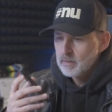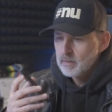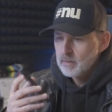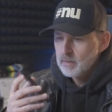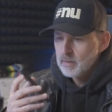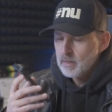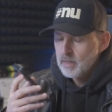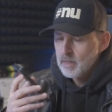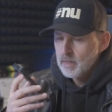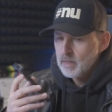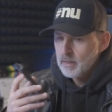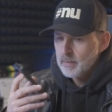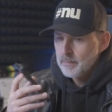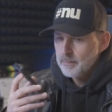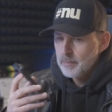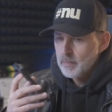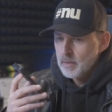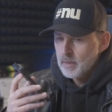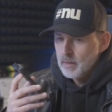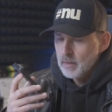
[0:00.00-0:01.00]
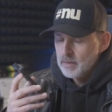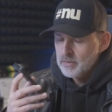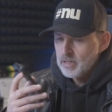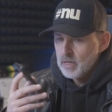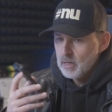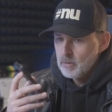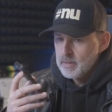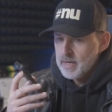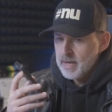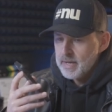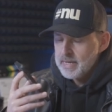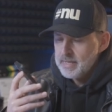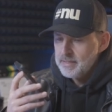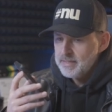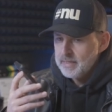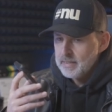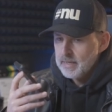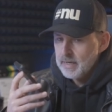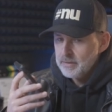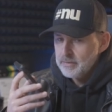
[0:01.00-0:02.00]
Yeah. So, yeah, he's
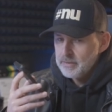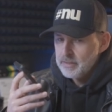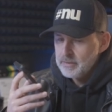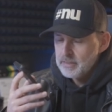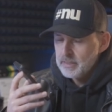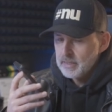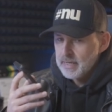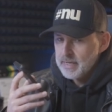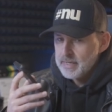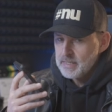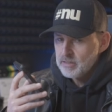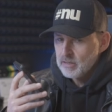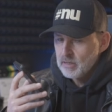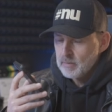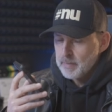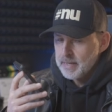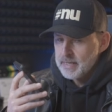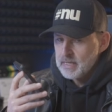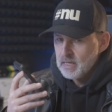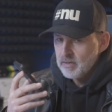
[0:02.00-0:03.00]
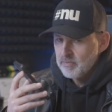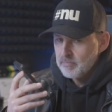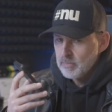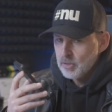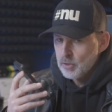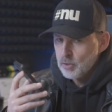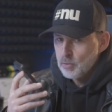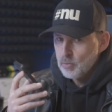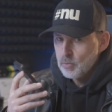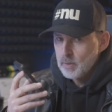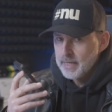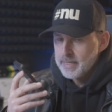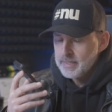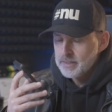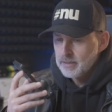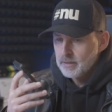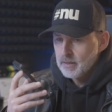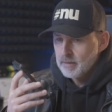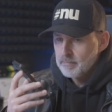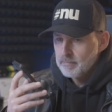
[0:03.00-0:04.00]
in London today, so I may give him a call
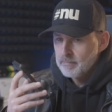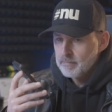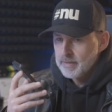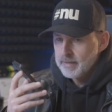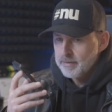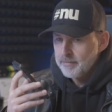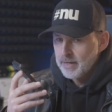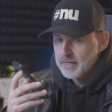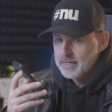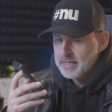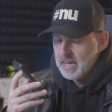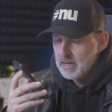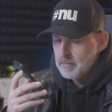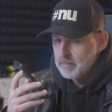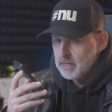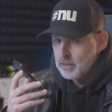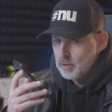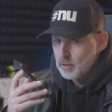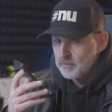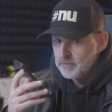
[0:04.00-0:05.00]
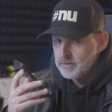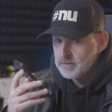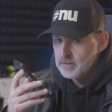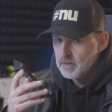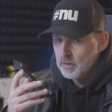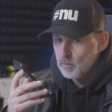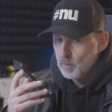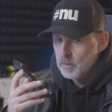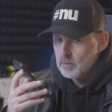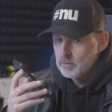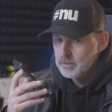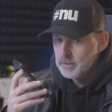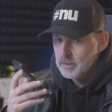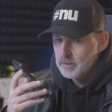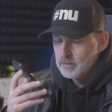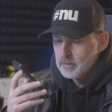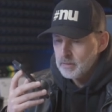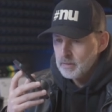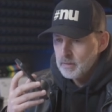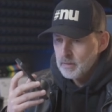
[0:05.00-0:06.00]
later. And if I can get him in the office, I will do.
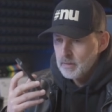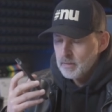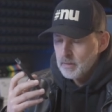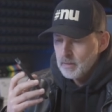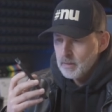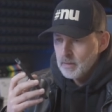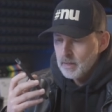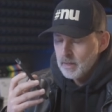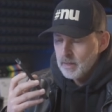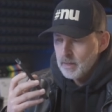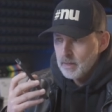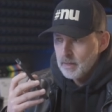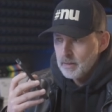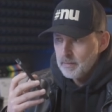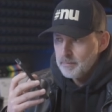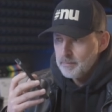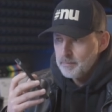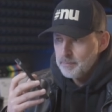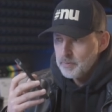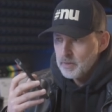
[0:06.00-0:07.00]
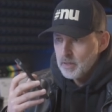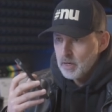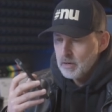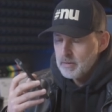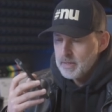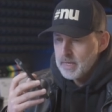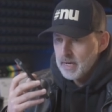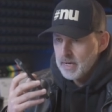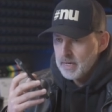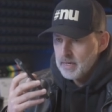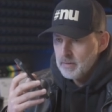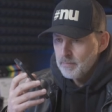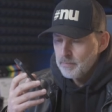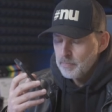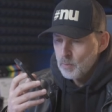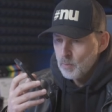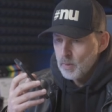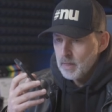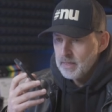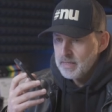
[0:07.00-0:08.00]
Okay.
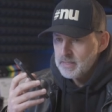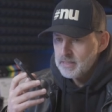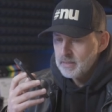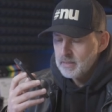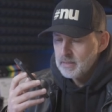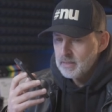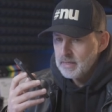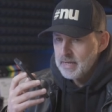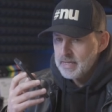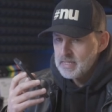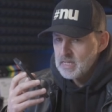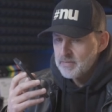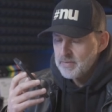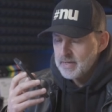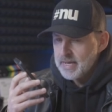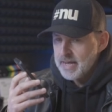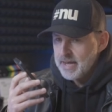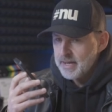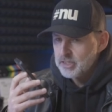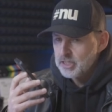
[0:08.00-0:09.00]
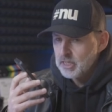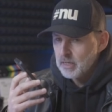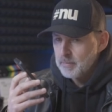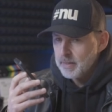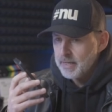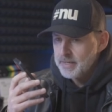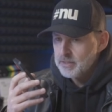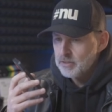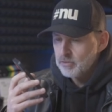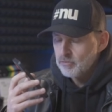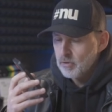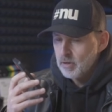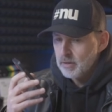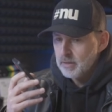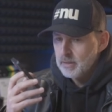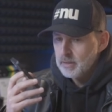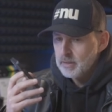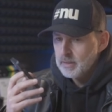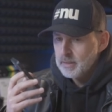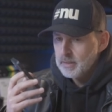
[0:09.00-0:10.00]
Well, listen, let's have a catch up later
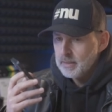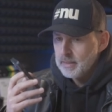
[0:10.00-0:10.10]
on.